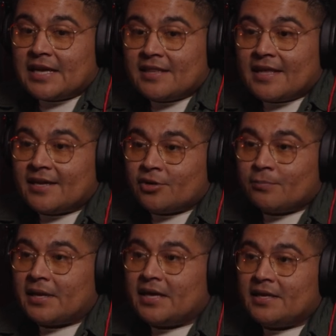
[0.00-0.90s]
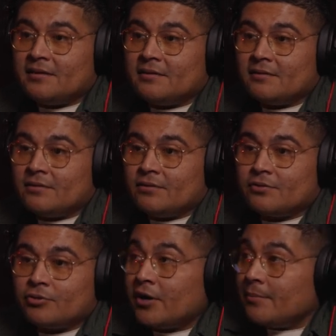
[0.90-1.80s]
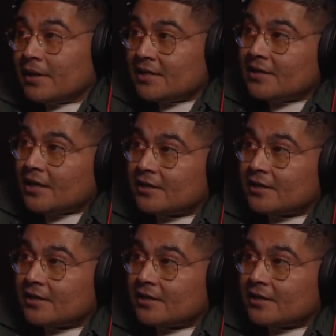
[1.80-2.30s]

out of that, you're paying $3 million.